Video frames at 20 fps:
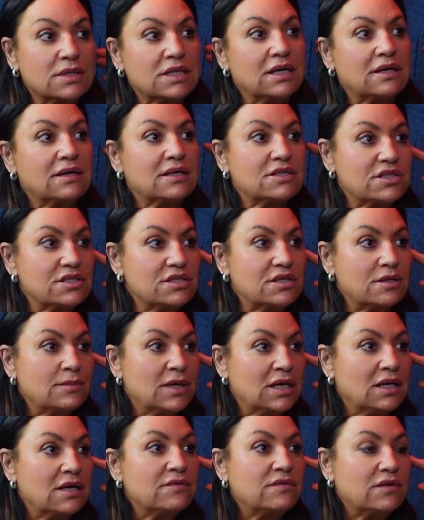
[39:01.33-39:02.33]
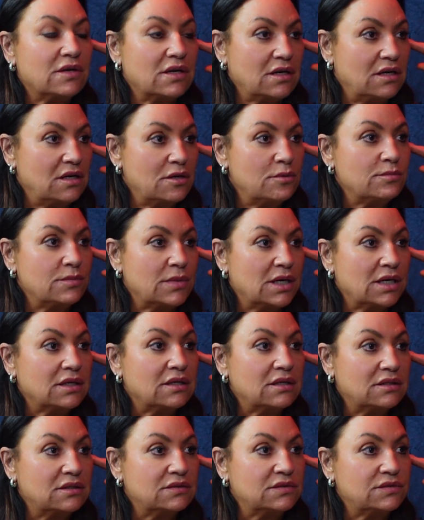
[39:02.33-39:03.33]
there, actually. So I'm a lifelong alumni
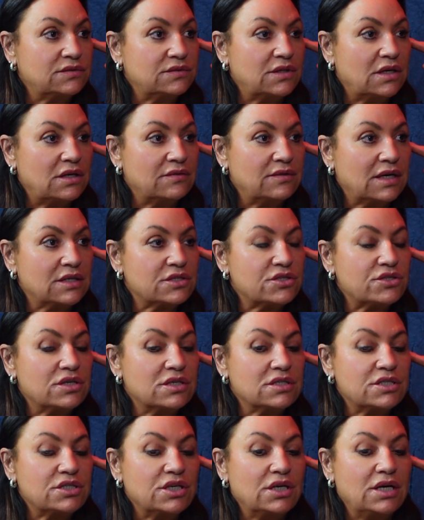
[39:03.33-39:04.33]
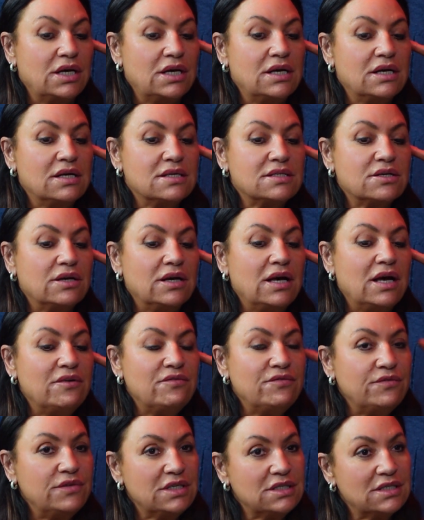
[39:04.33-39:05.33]
of Ashridge. So
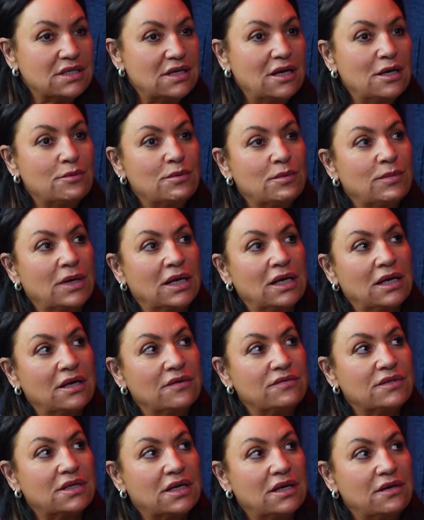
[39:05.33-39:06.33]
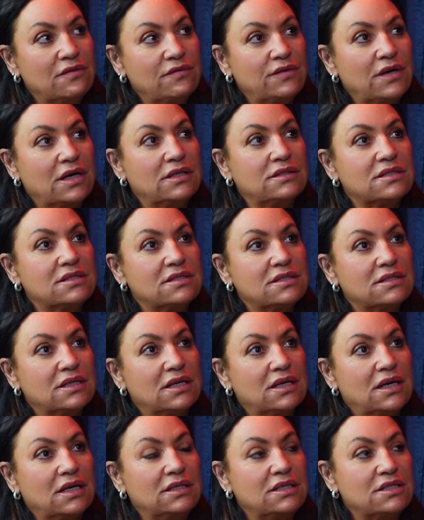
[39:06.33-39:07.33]
every time in my life that I felt
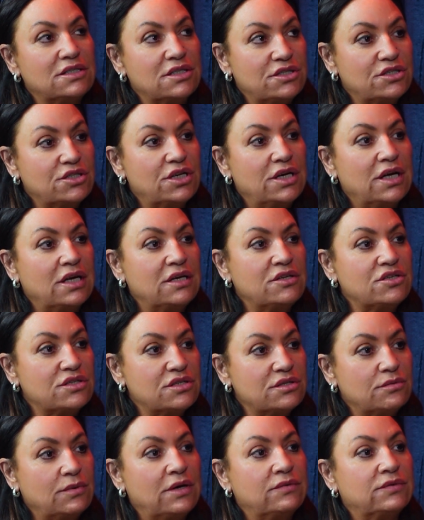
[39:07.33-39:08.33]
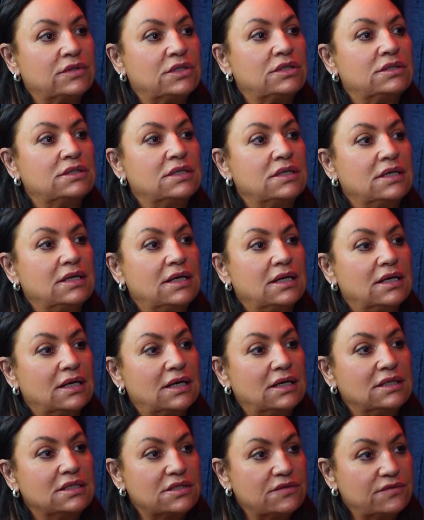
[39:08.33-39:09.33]
I need to change, swivel,
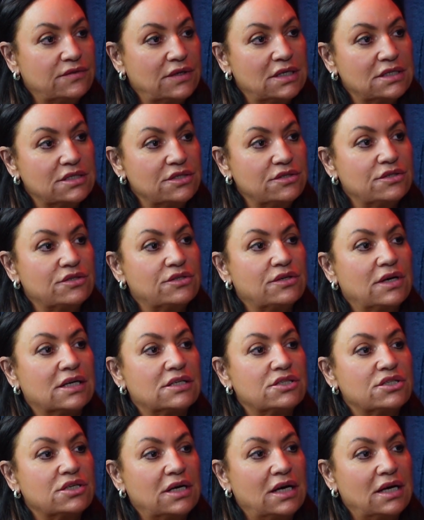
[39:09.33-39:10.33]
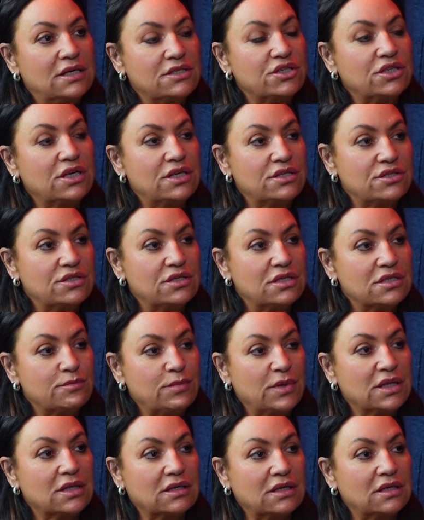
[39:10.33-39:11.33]
I need to find a new direction, education has
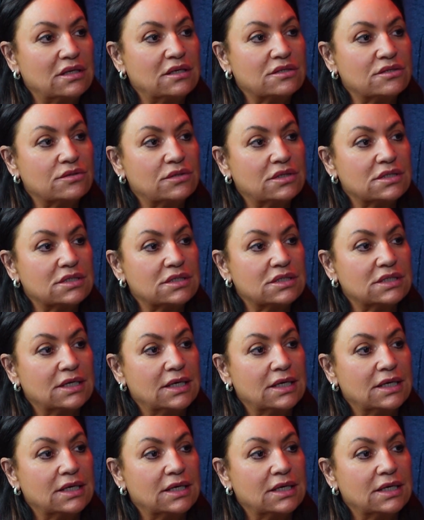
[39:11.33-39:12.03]
been the key to it.